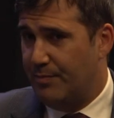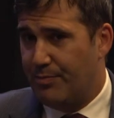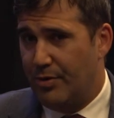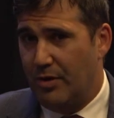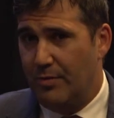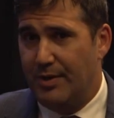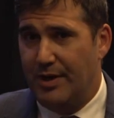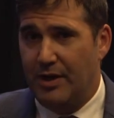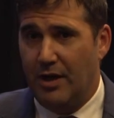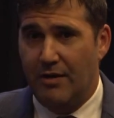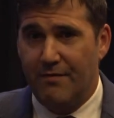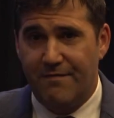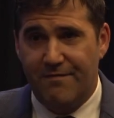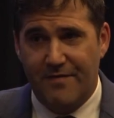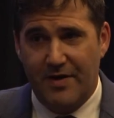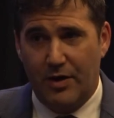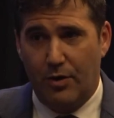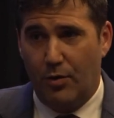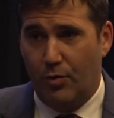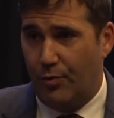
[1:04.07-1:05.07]
permitting on
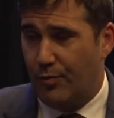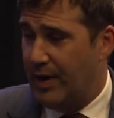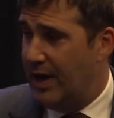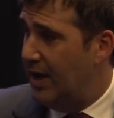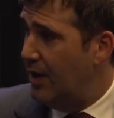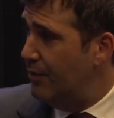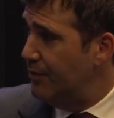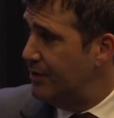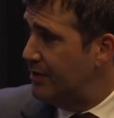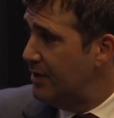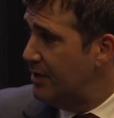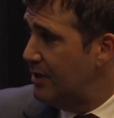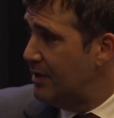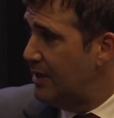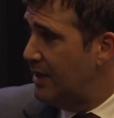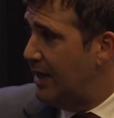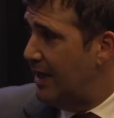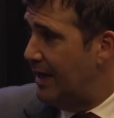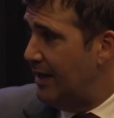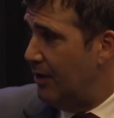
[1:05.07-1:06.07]
federal ground.
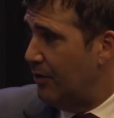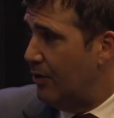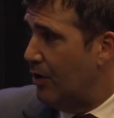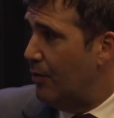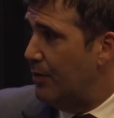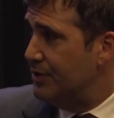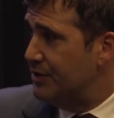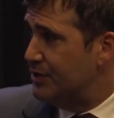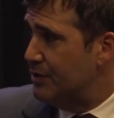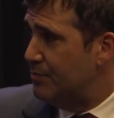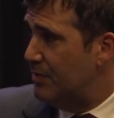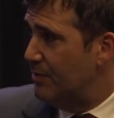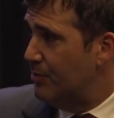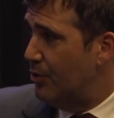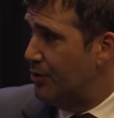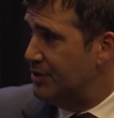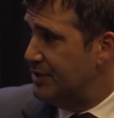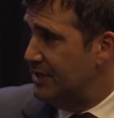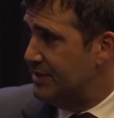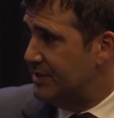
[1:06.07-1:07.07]
And I'll go into a bit
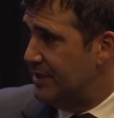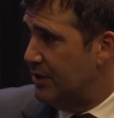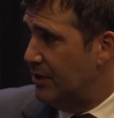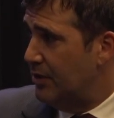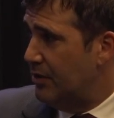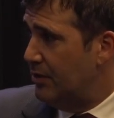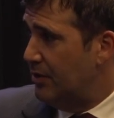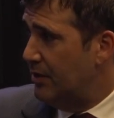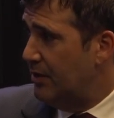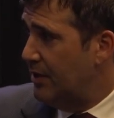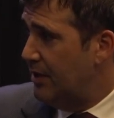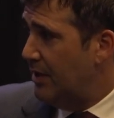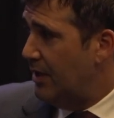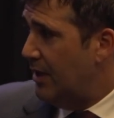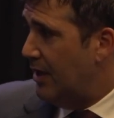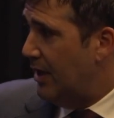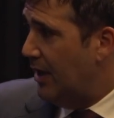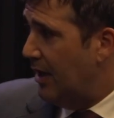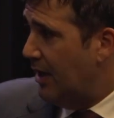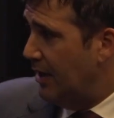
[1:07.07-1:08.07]
more detail
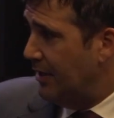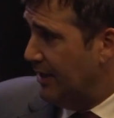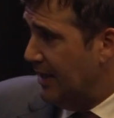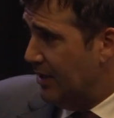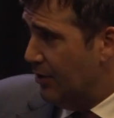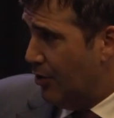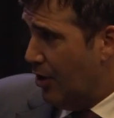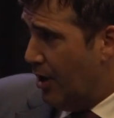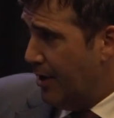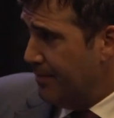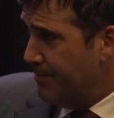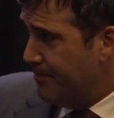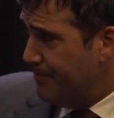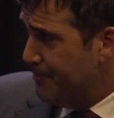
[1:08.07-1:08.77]
later on.